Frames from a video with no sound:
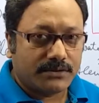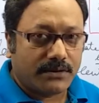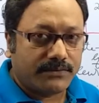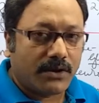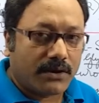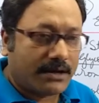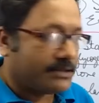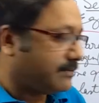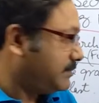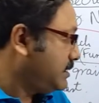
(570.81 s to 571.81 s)
of the
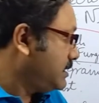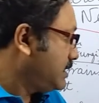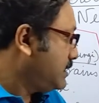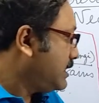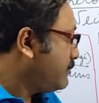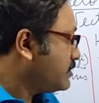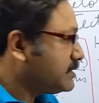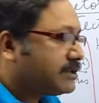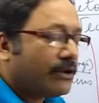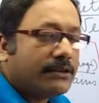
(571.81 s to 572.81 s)
organism. That process
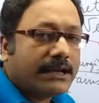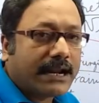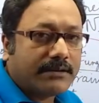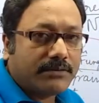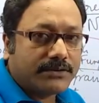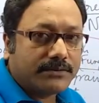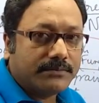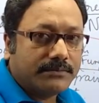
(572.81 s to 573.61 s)
is called the catabolism.